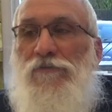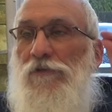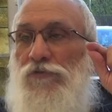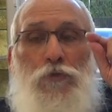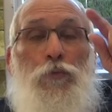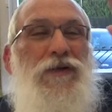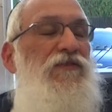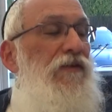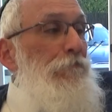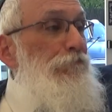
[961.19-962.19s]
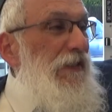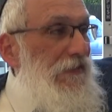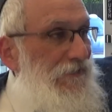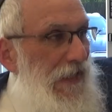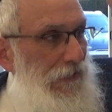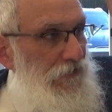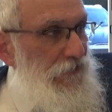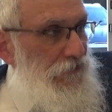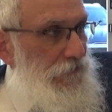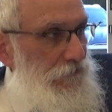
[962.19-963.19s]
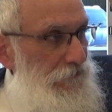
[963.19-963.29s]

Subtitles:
of, so what's the big Dalid?